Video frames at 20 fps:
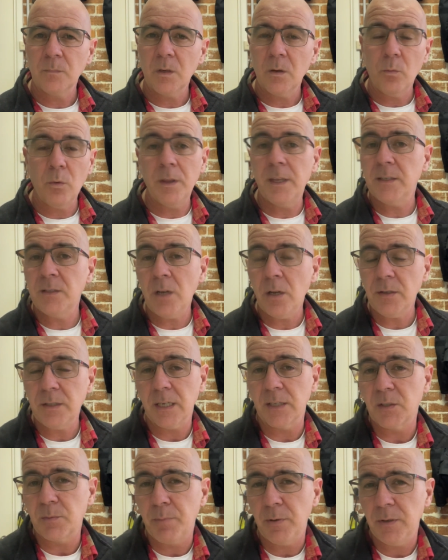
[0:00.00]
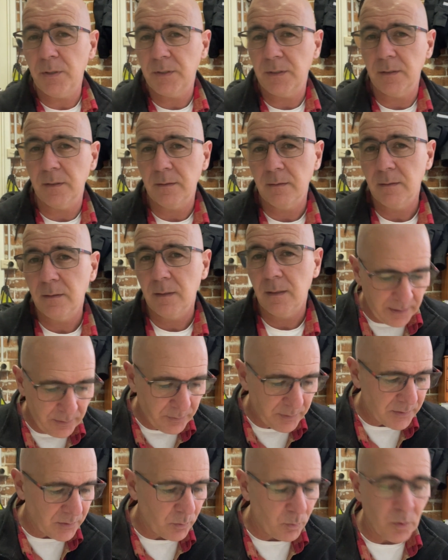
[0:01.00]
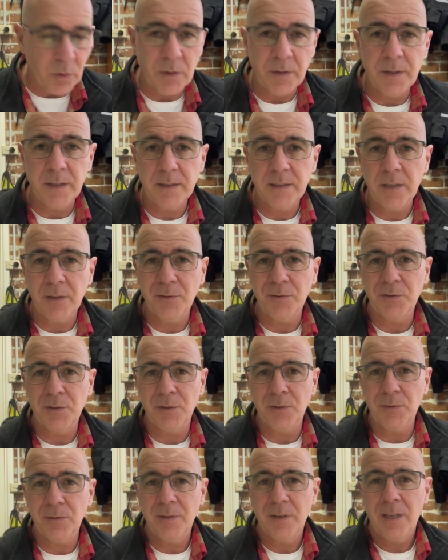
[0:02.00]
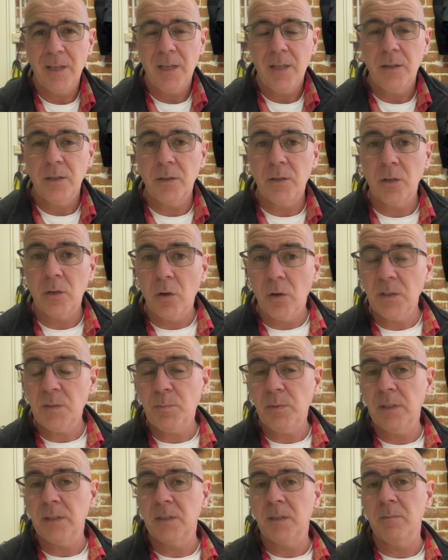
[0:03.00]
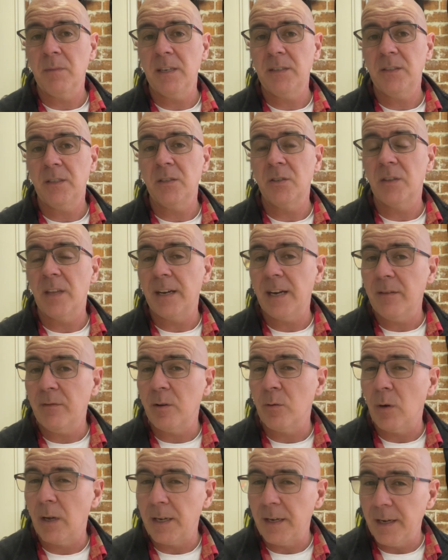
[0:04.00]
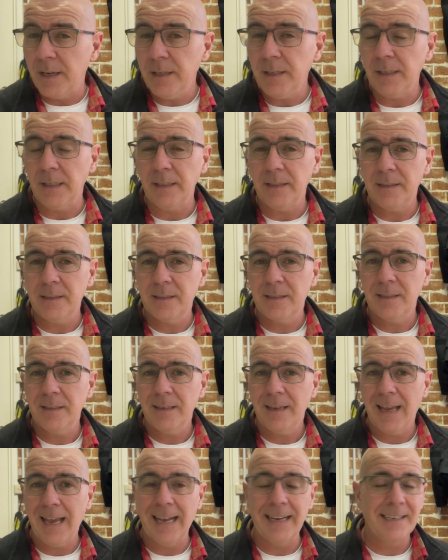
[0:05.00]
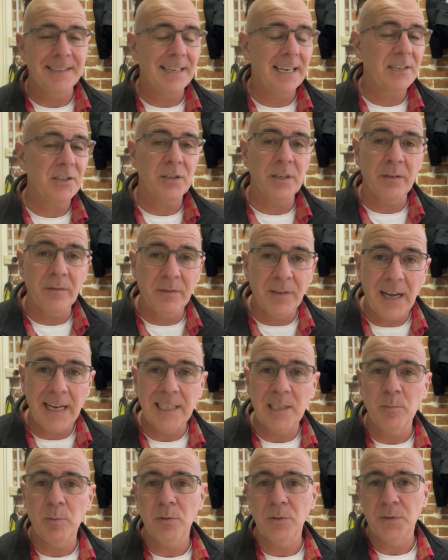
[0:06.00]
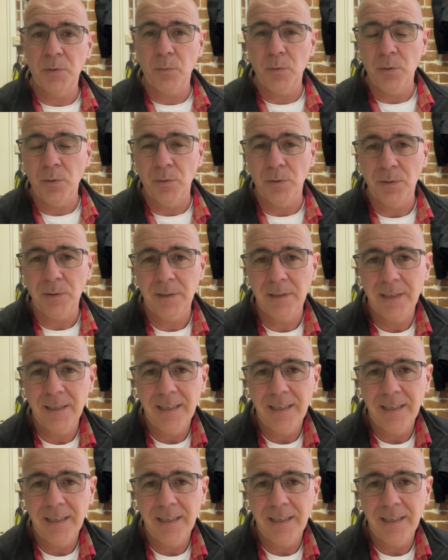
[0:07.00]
Well, there's no such person. Here is a word that tells you that the gospel is a message that everyone needs and is actually available to all.